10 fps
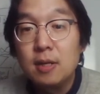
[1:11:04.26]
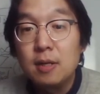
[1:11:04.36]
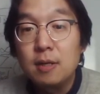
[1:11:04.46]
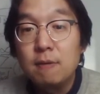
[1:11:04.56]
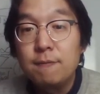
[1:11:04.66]

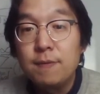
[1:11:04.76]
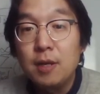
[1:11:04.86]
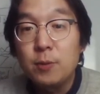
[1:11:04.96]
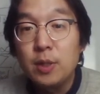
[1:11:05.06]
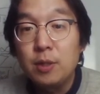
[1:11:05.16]

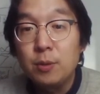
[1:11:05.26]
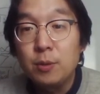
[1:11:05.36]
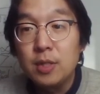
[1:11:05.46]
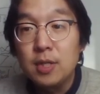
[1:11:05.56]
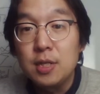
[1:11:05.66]
following your
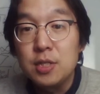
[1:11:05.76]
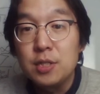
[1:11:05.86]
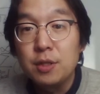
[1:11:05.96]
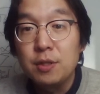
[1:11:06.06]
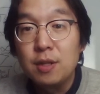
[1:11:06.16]

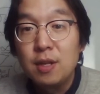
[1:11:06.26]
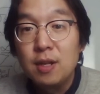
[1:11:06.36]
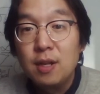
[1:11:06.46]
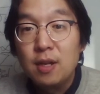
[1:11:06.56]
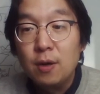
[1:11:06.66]
intention.
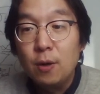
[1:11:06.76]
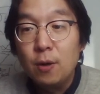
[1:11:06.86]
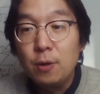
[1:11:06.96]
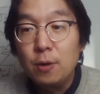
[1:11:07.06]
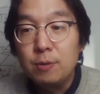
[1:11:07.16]
All
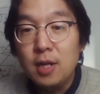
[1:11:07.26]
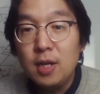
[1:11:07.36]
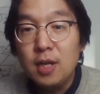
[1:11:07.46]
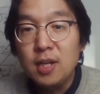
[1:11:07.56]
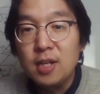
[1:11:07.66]

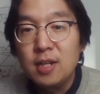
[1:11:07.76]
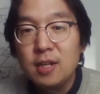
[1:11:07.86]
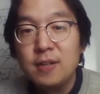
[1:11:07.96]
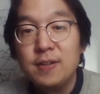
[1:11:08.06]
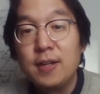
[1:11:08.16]
right.
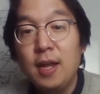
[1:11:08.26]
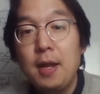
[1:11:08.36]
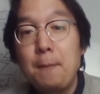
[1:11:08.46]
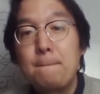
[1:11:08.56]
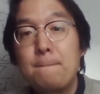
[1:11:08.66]
Okay.
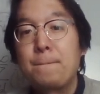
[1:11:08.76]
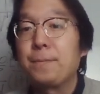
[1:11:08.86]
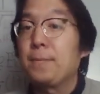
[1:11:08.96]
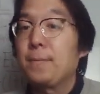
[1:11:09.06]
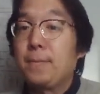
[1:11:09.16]

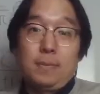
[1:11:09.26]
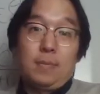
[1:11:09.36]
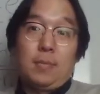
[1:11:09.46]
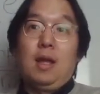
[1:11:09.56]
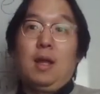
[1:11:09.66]

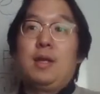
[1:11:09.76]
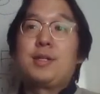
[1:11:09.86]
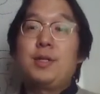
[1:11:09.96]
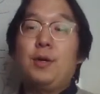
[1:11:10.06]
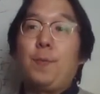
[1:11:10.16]

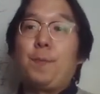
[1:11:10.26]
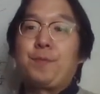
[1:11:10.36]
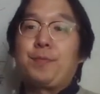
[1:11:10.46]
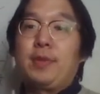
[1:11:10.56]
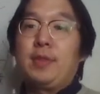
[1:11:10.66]
So
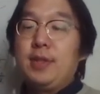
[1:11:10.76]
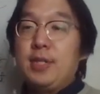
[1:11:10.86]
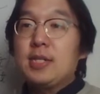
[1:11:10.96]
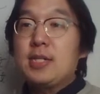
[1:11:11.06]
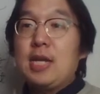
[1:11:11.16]
this
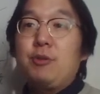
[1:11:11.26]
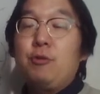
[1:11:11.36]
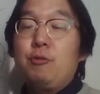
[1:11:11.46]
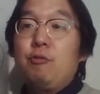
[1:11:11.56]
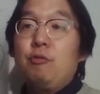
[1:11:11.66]
is how
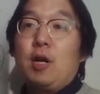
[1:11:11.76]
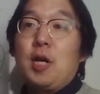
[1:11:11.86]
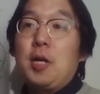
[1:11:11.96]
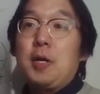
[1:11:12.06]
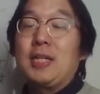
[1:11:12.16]
you
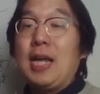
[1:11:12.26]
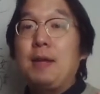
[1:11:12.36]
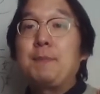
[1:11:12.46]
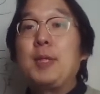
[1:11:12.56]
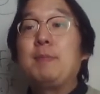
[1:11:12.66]
type
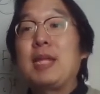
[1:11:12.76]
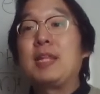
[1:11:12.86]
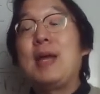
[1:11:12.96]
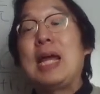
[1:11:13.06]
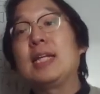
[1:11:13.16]
in
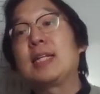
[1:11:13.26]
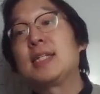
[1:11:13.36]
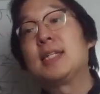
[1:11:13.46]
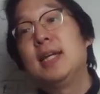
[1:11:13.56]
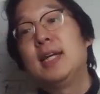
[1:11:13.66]
mathematics
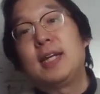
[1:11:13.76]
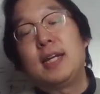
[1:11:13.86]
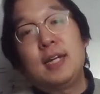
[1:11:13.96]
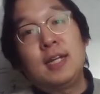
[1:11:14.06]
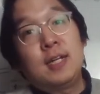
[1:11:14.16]

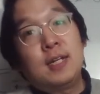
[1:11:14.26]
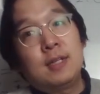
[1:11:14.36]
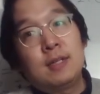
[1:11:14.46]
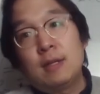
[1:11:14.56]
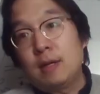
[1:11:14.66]

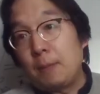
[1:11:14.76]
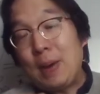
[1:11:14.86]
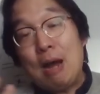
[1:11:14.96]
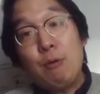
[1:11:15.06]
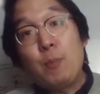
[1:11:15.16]
in a
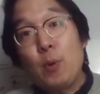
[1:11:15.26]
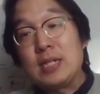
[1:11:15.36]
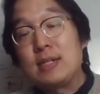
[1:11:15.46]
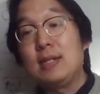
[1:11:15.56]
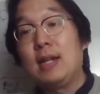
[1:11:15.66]
PowerPoint
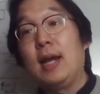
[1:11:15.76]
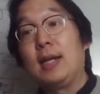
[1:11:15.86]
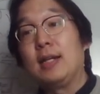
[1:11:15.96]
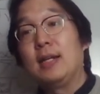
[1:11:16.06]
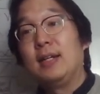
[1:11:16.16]
slide.
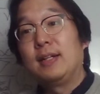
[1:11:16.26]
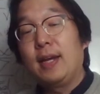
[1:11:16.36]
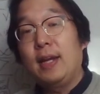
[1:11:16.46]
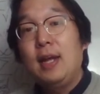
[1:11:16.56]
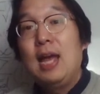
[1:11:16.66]

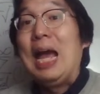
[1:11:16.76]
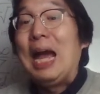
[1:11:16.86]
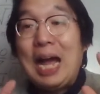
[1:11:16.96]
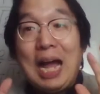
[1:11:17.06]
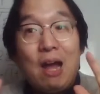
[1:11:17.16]
Okay.
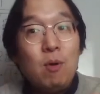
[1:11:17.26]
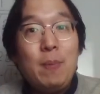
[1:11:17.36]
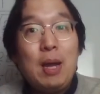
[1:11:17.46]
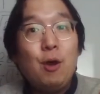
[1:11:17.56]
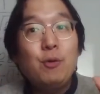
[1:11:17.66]
How
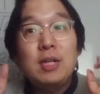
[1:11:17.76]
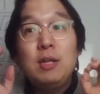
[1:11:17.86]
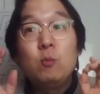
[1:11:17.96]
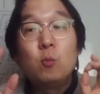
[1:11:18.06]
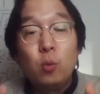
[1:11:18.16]
about
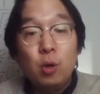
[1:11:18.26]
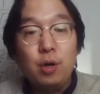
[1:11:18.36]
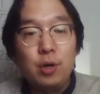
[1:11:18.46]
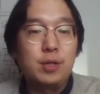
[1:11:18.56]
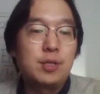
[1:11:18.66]
in
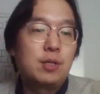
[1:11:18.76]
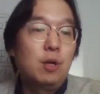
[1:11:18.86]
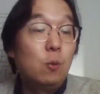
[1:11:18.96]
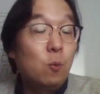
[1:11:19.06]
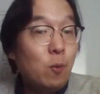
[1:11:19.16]
Words?
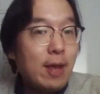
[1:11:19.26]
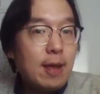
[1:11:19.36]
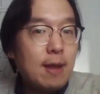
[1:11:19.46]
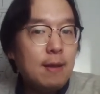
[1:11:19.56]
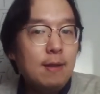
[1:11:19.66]

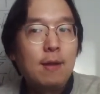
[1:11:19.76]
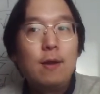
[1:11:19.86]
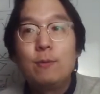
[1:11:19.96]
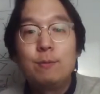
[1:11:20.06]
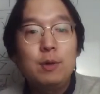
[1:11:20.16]
Well,
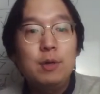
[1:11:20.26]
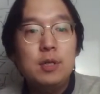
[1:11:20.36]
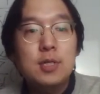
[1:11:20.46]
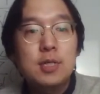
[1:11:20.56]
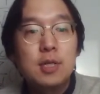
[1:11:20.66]

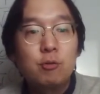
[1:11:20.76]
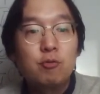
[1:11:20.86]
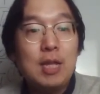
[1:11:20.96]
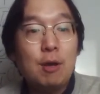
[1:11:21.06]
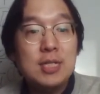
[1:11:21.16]
Words
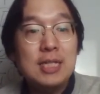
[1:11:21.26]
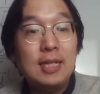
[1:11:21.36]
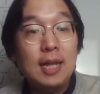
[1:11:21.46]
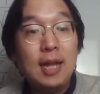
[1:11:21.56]
2010